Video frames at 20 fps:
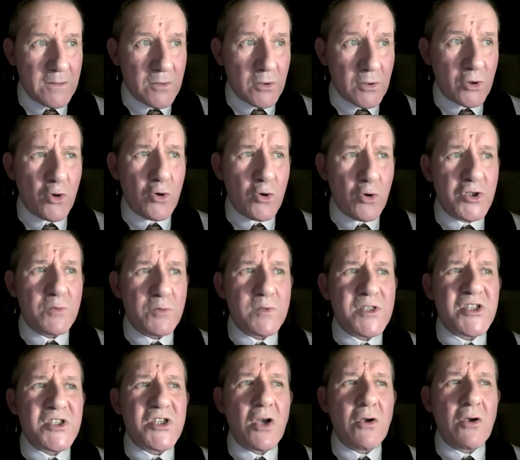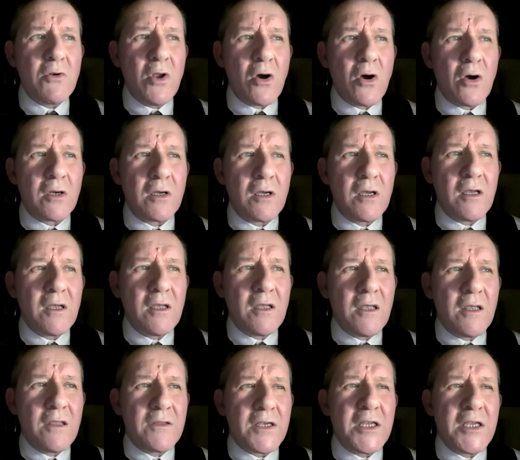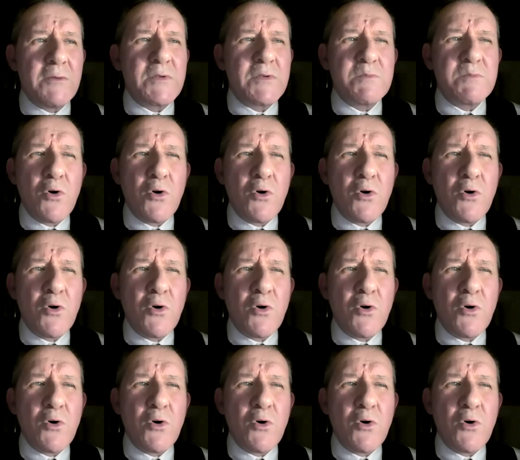The porter was so long that he was